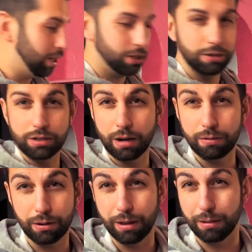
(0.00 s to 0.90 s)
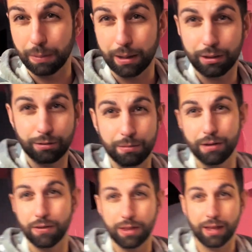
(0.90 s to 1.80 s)
issues going on in the bathroom
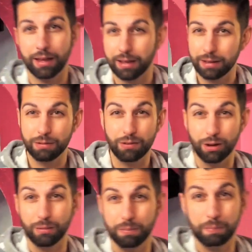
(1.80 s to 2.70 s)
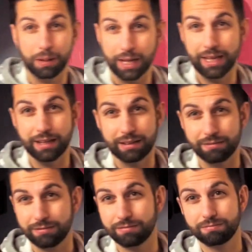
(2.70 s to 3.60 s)
over there. We've got a plate
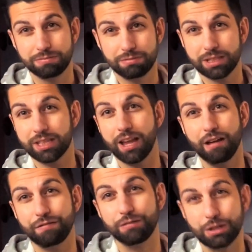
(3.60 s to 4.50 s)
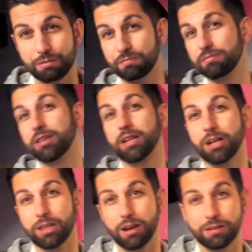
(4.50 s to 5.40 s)
of stuff which
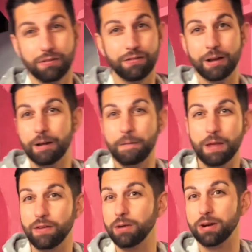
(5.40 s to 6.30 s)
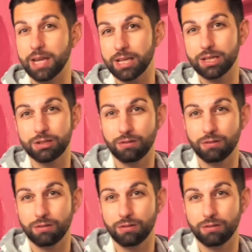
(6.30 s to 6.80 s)
God knows, if anyone guesses